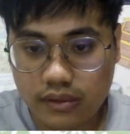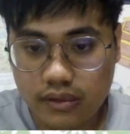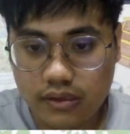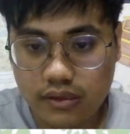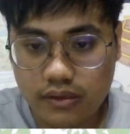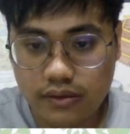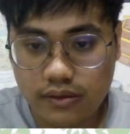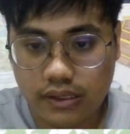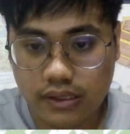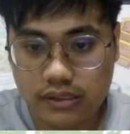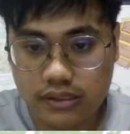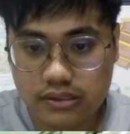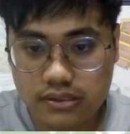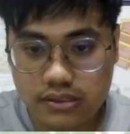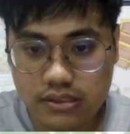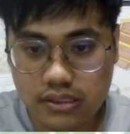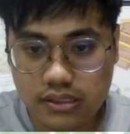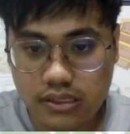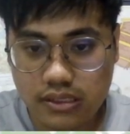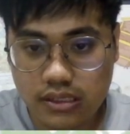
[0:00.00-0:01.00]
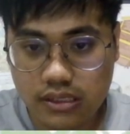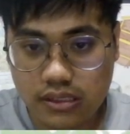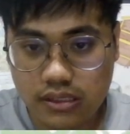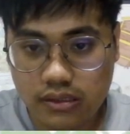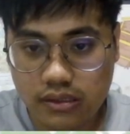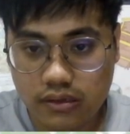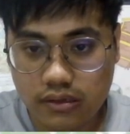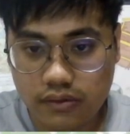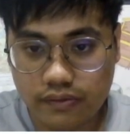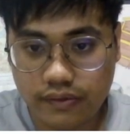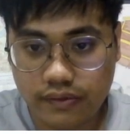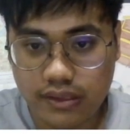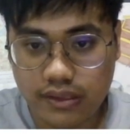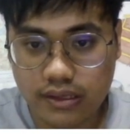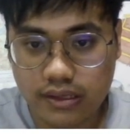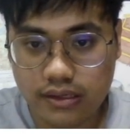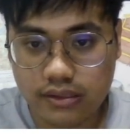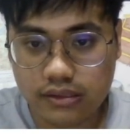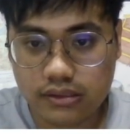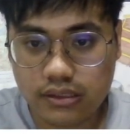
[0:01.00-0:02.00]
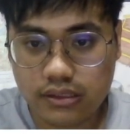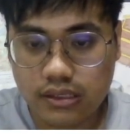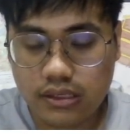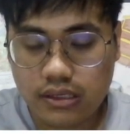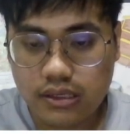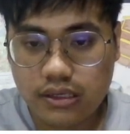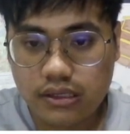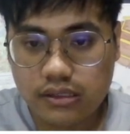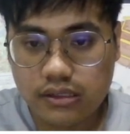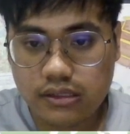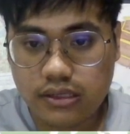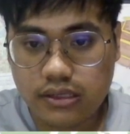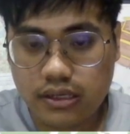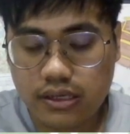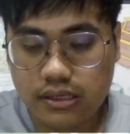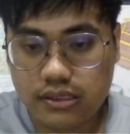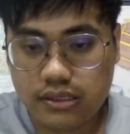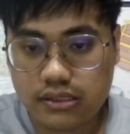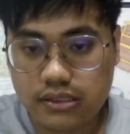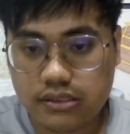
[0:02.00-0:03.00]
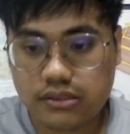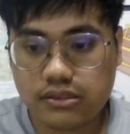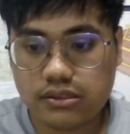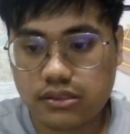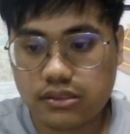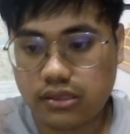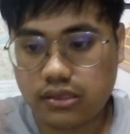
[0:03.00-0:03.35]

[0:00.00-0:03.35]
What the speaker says: You can see over here there is